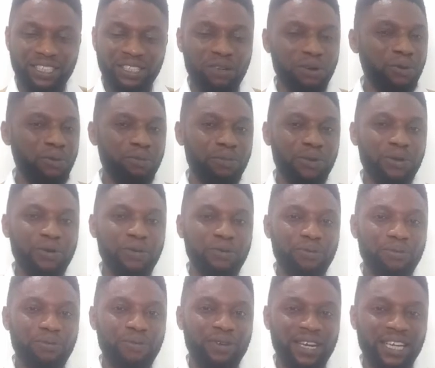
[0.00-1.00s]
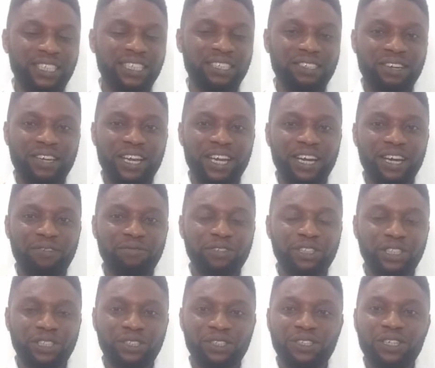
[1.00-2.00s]
So you necessarily have
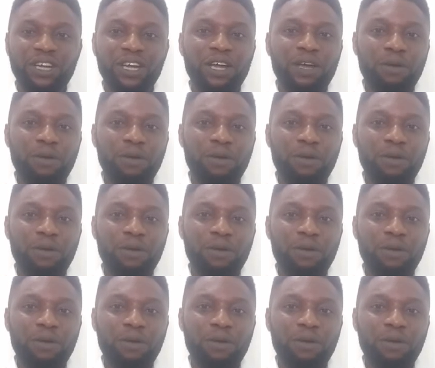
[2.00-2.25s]
to